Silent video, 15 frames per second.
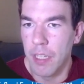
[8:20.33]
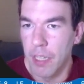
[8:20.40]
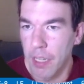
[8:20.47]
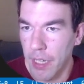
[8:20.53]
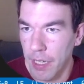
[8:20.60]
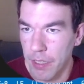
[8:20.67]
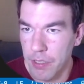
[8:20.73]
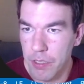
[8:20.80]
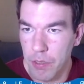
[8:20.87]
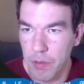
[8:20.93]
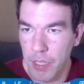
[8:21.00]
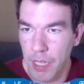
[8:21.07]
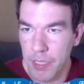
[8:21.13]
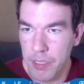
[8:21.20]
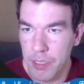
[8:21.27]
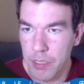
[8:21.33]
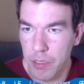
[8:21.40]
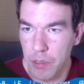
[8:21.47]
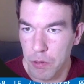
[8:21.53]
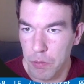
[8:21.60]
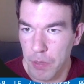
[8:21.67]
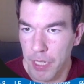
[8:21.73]
Yeah, so that's
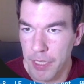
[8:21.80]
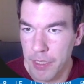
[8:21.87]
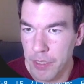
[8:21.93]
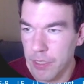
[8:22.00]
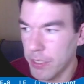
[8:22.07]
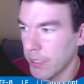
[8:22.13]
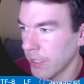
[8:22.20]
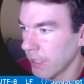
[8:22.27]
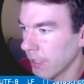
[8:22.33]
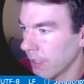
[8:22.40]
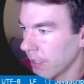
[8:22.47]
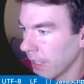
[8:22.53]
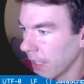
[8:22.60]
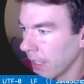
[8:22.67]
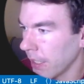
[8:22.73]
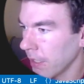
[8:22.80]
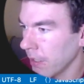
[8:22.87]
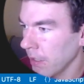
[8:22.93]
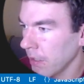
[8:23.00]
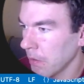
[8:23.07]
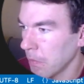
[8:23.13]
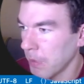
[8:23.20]
great
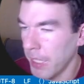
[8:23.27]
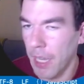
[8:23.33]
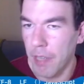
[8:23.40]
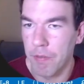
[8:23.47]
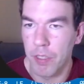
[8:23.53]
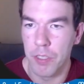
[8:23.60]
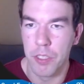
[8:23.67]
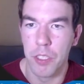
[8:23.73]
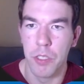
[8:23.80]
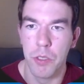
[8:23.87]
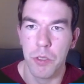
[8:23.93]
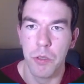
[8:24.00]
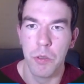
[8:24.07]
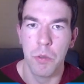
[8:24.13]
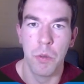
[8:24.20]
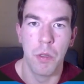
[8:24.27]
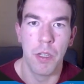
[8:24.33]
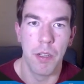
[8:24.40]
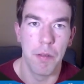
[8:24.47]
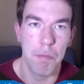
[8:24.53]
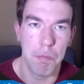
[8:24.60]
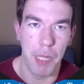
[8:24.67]
there. We have our
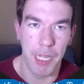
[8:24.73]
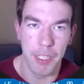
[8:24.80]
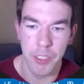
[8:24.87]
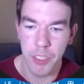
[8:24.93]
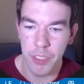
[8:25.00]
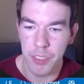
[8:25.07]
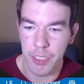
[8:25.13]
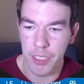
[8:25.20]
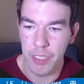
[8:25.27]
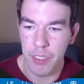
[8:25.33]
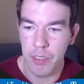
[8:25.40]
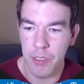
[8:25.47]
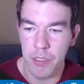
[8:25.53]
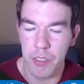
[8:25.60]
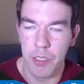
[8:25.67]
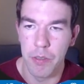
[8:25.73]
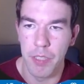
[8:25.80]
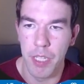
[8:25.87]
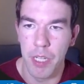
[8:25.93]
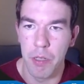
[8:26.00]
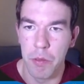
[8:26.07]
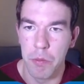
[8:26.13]
two pages here, so
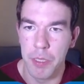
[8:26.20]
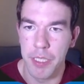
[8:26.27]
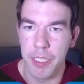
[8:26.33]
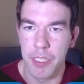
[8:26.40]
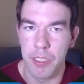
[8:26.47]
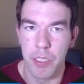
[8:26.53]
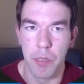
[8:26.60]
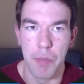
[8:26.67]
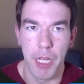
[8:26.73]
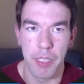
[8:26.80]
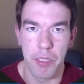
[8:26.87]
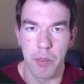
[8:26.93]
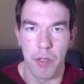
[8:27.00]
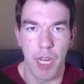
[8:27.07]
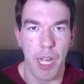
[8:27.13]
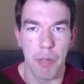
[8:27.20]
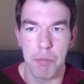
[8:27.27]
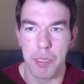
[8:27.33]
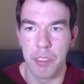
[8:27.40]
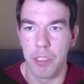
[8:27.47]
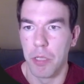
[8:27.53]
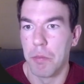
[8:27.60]
now we can go back to our
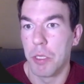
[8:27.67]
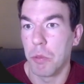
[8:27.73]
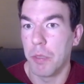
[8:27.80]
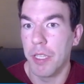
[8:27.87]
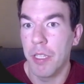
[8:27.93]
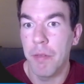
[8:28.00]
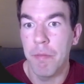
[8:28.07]
app and go between